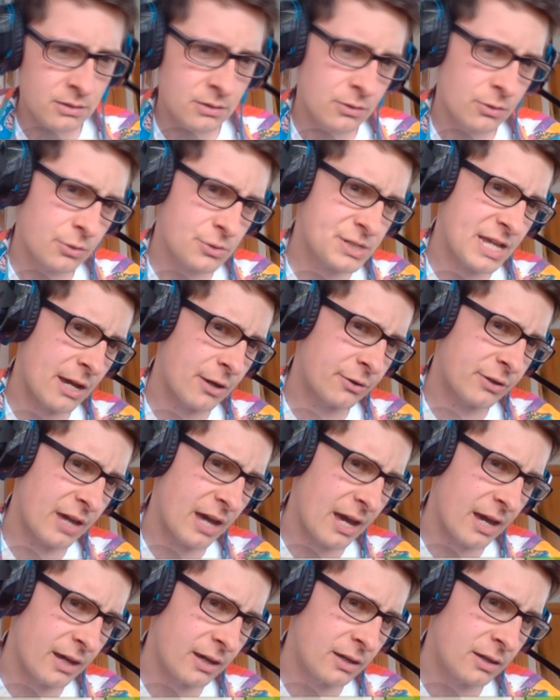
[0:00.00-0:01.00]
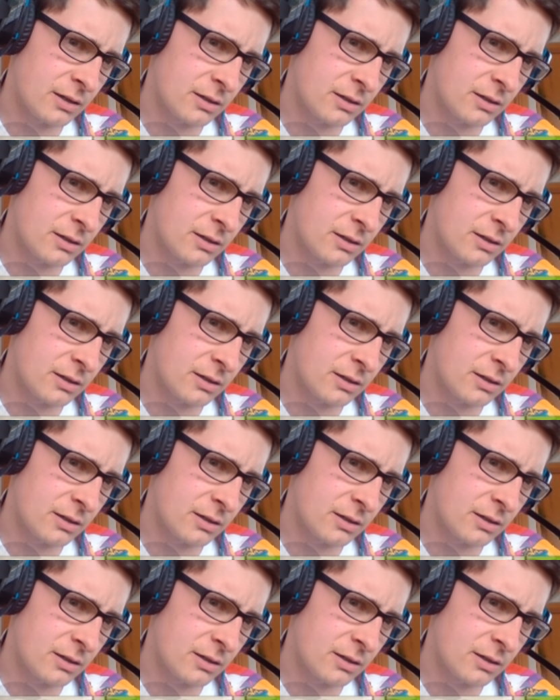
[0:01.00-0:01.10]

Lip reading: Or is that okay?